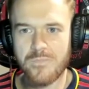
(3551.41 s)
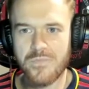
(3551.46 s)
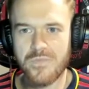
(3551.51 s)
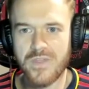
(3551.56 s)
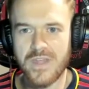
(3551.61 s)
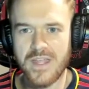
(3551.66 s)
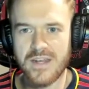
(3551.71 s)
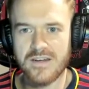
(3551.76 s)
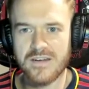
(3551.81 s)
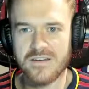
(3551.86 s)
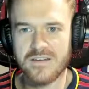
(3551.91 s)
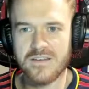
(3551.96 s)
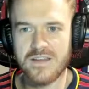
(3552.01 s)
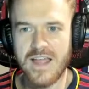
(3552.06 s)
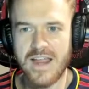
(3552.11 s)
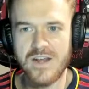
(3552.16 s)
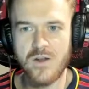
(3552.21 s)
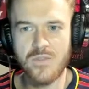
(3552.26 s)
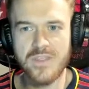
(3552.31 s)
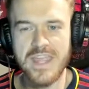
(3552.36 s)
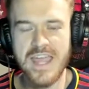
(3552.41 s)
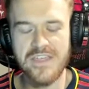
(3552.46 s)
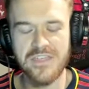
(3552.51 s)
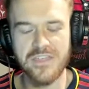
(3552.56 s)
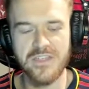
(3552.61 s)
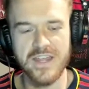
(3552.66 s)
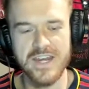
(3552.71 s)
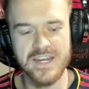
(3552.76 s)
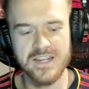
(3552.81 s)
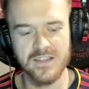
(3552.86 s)
that I know the
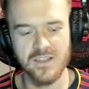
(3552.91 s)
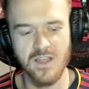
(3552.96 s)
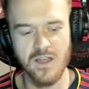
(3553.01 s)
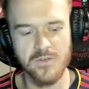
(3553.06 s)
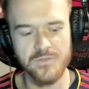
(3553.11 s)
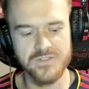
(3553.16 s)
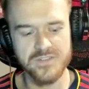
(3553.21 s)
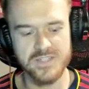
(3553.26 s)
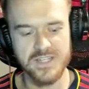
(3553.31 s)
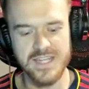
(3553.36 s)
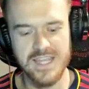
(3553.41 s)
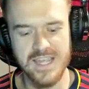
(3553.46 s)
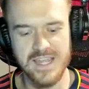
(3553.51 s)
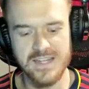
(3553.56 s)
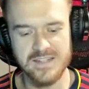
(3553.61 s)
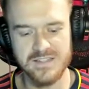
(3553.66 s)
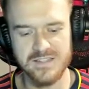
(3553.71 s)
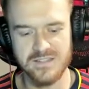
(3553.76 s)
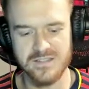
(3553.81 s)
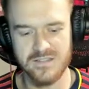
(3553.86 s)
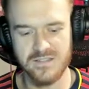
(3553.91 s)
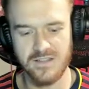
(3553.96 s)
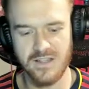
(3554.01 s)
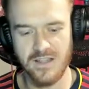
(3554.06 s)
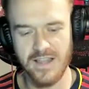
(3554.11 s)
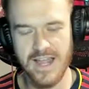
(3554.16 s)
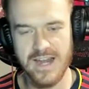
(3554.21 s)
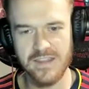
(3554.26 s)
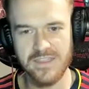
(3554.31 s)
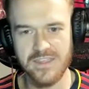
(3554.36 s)
Athletic loves to get a
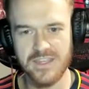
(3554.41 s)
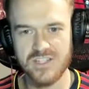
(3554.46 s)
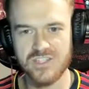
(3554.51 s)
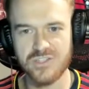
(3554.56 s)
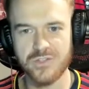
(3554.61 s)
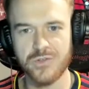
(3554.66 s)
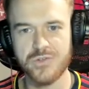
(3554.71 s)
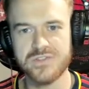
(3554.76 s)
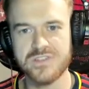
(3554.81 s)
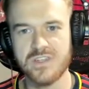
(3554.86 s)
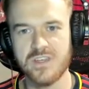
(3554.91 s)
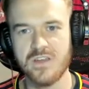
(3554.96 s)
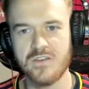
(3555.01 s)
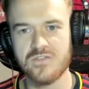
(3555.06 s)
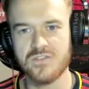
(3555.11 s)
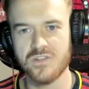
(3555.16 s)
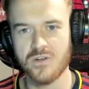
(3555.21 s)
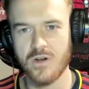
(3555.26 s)
lot of the exclusives.